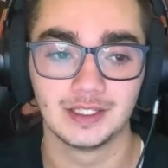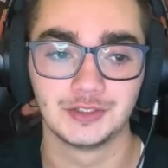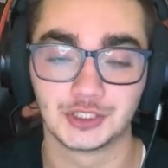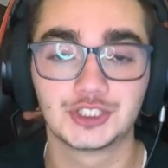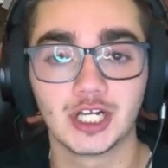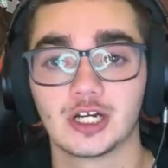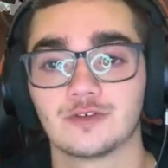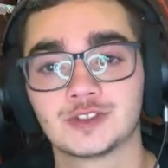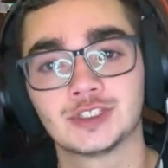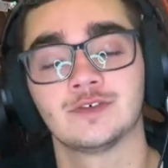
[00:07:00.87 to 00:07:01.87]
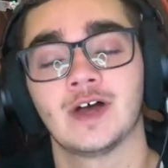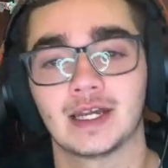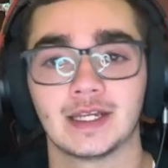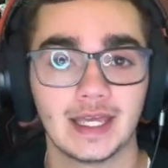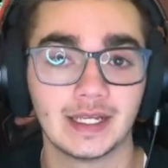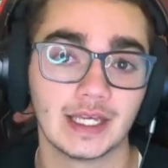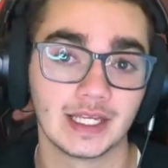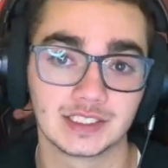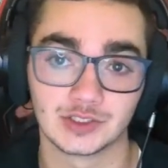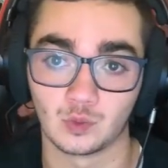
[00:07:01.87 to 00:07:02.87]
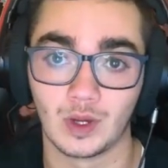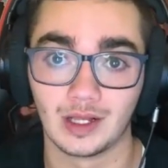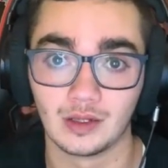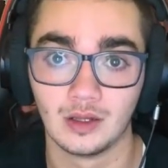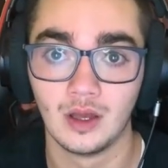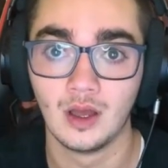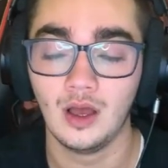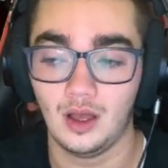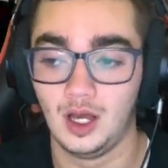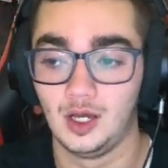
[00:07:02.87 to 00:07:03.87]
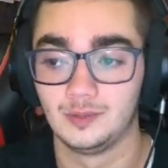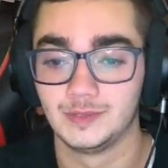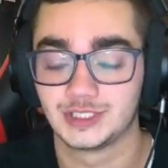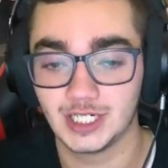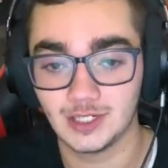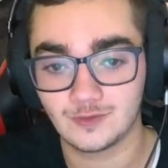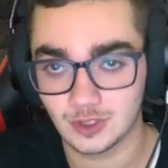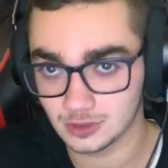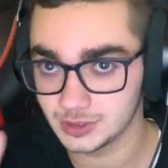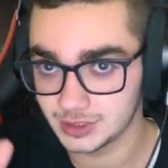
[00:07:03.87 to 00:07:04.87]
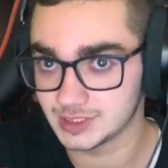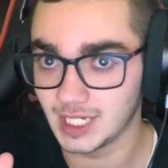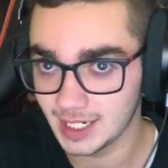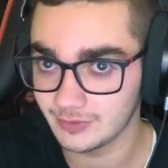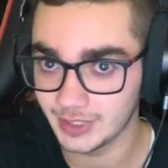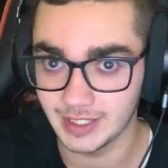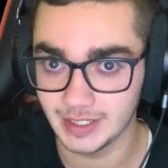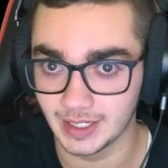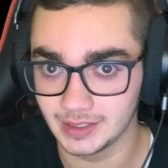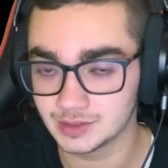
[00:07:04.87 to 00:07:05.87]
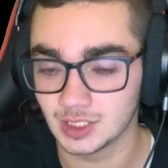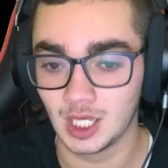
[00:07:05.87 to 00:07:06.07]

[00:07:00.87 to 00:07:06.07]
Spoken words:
the Sheriff should have had an ADS as well. The Sheriff currently does not have an ADS,